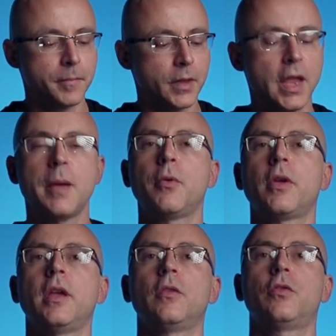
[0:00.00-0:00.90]
cable
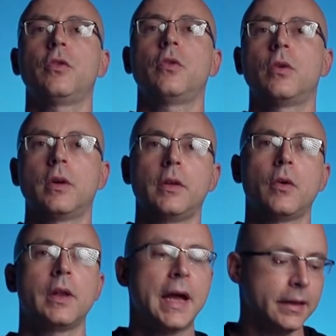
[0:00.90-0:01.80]
here to your
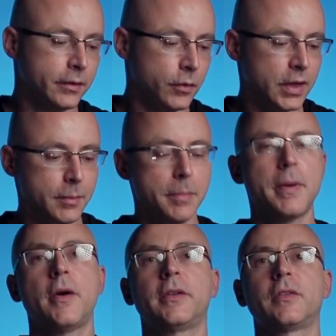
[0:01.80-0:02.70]
light. You're going to be
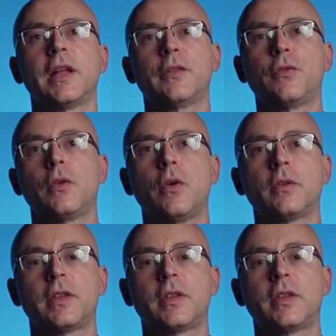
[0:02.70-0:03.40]
powering this light for a long